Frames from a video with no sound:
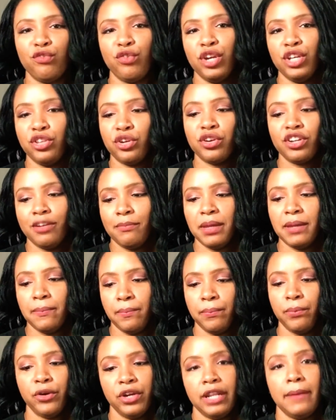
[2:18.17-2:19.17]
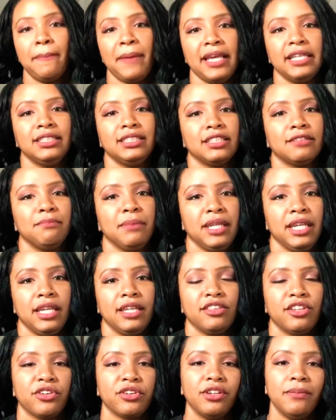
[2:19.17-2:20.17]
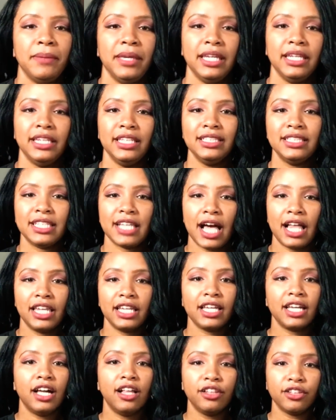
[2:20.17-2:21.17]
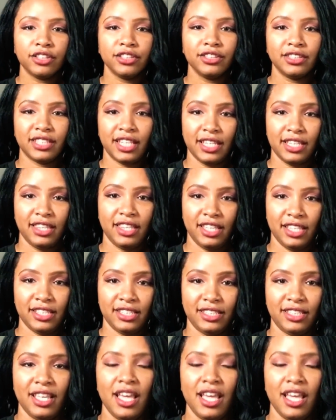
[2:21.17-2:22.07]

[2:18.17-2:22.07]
they're gonna be pretty basic, meaning they're gonna be in these solid colors like this.